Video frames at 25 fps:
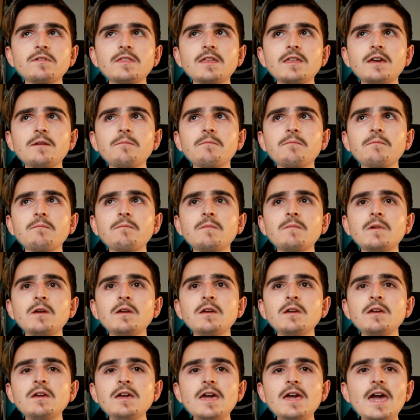them.
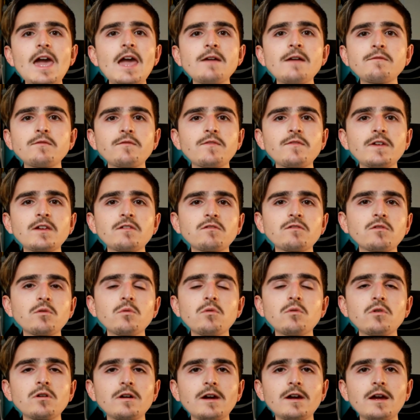Everything is
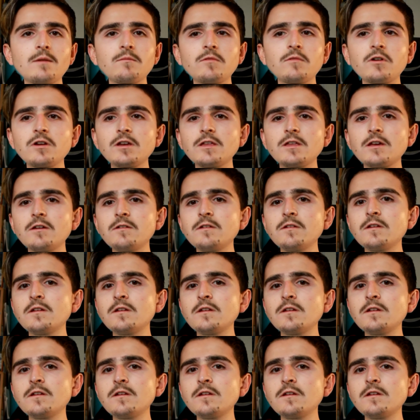caught on camera, you know.